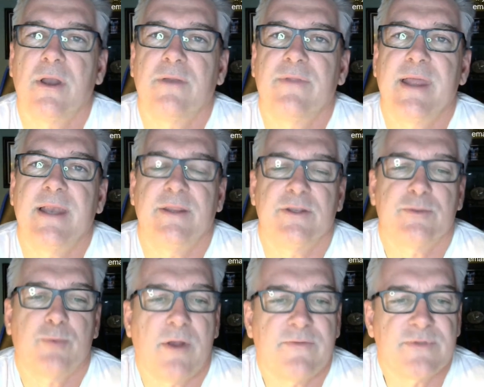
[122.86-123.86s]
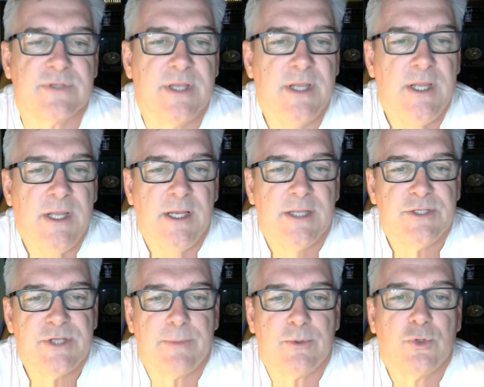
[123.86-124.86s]
that in this prophecy.
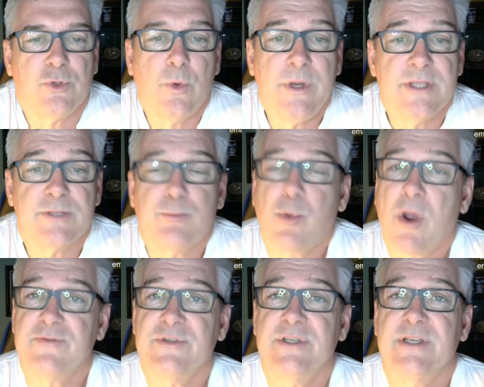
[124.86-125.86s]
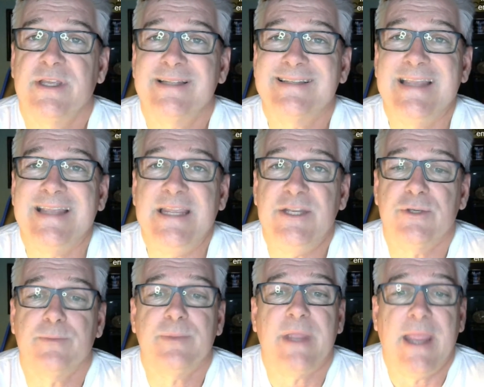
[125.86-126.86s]
Chapter 20 is a prophecy against
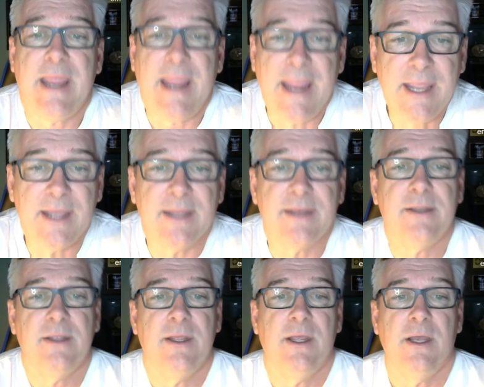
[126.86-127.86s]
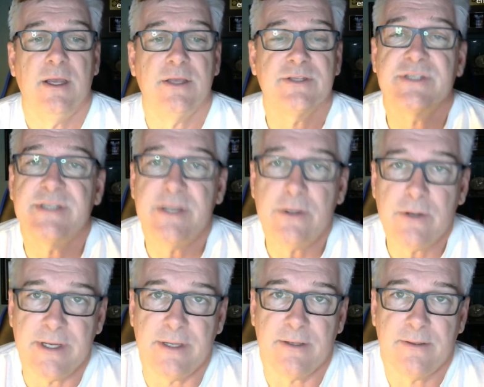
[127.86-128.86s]
Egypt and
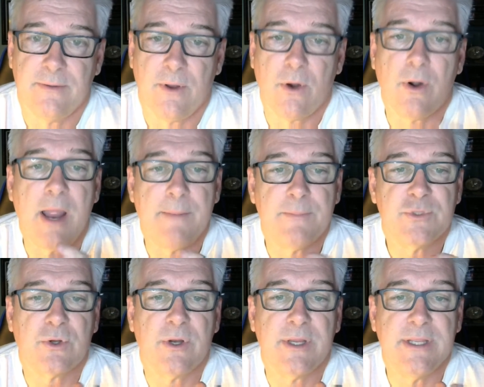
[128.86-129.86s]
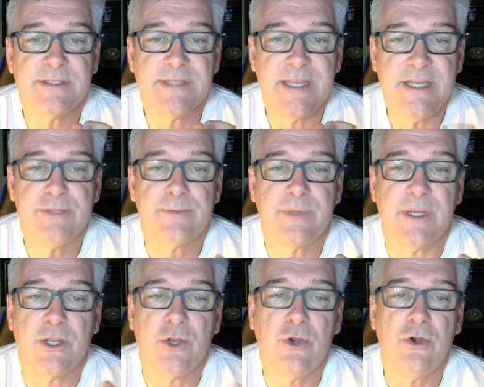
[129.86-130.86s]
Assyria, against Egypt
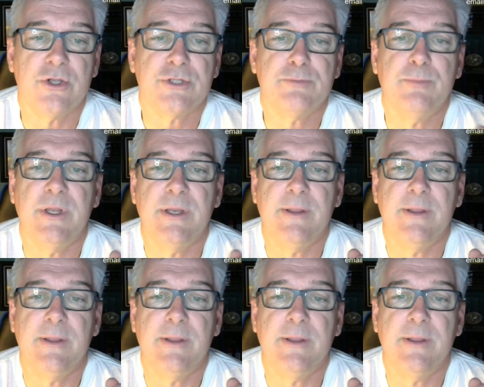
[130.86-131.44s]
and Cush. But